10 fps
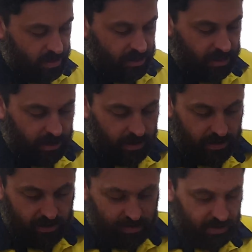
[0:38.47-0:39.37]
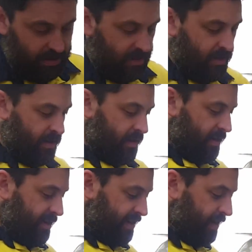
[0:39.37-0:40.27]
So
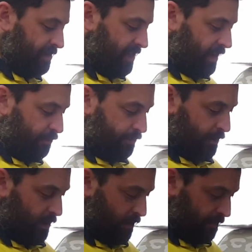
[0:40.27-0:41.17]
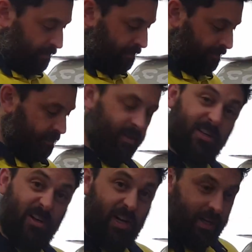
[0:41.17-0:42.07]
cheap stuff from
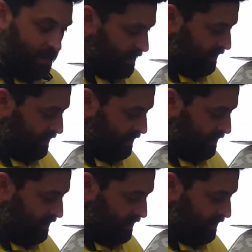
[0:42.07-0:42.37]
China,